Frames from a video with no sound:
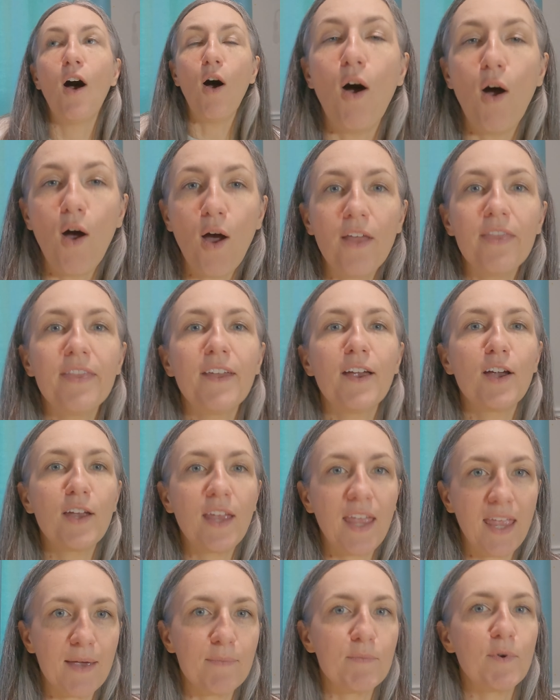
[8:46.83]
on their
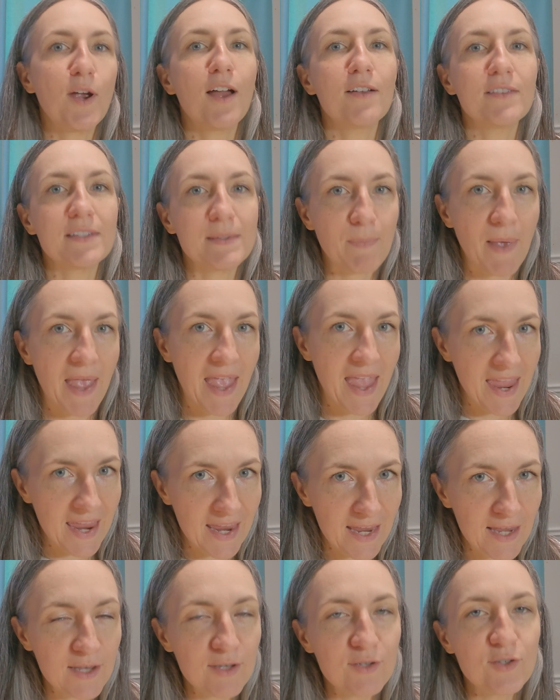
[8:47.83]
campgrounds
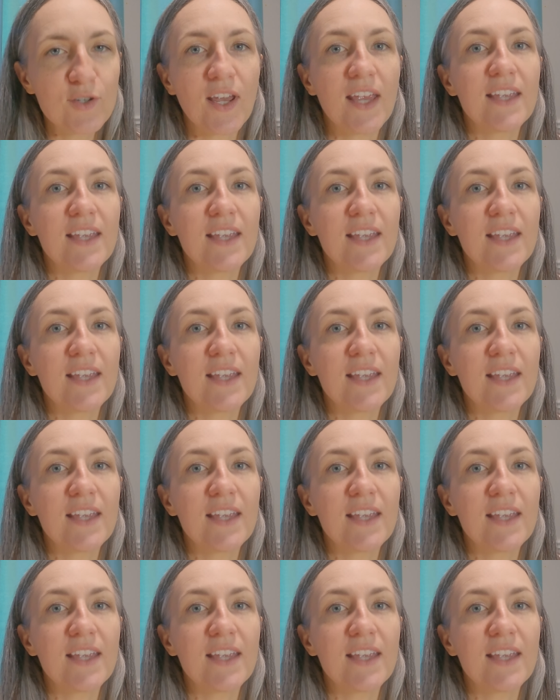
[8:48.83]
page